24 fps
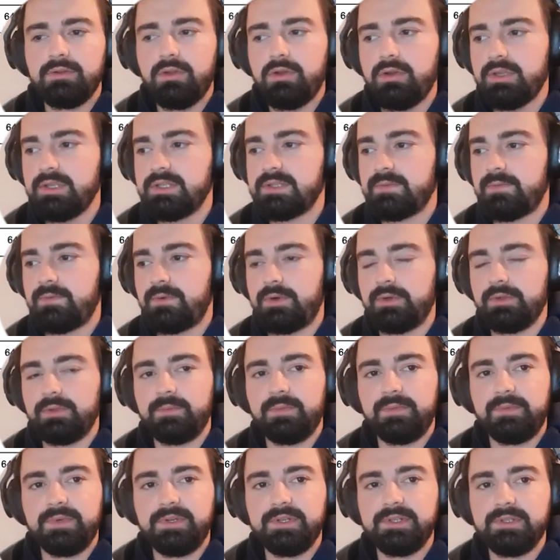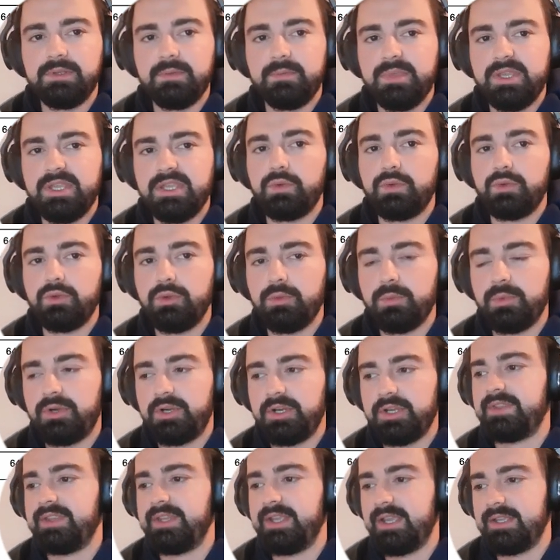Long is for the really big
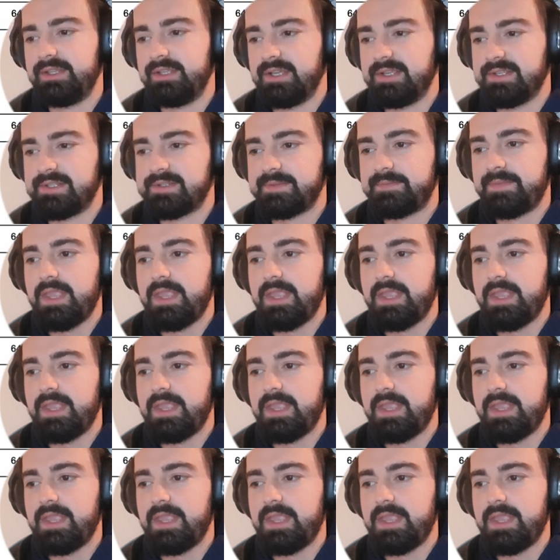numeric data,